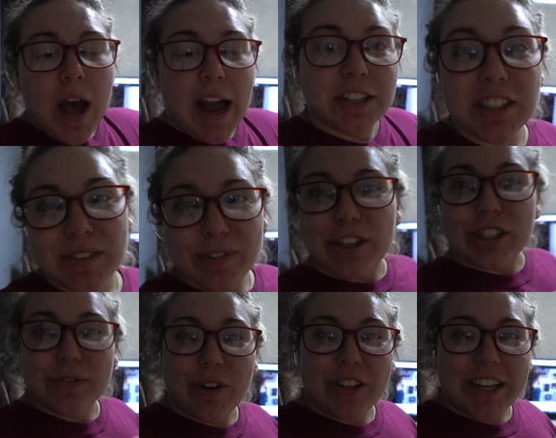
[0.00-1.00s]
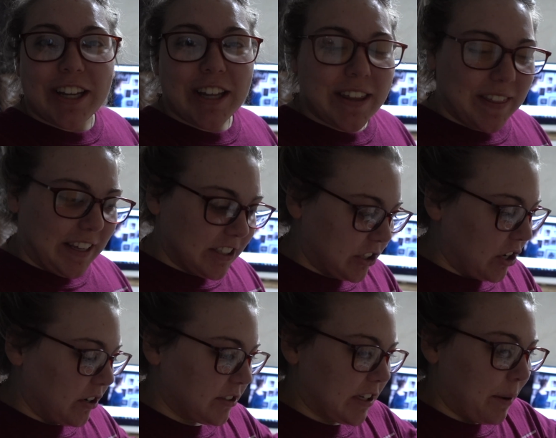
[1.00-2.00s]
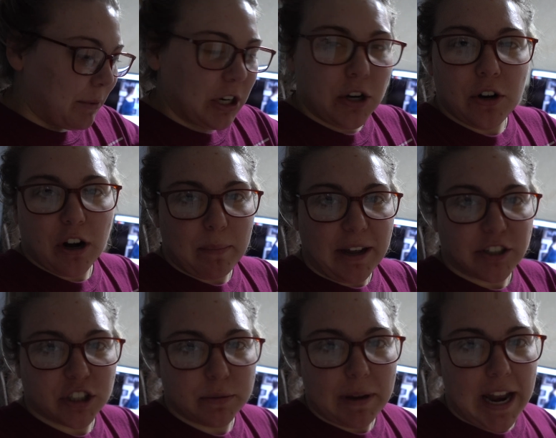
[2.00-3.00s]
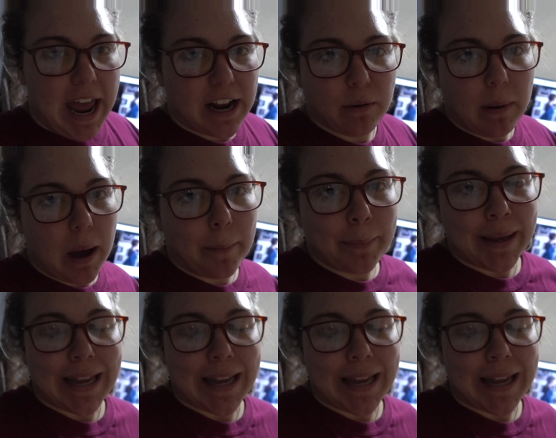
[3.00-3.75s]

I just finished folding these clothes. I'm going to go in our bedroom and hang them up.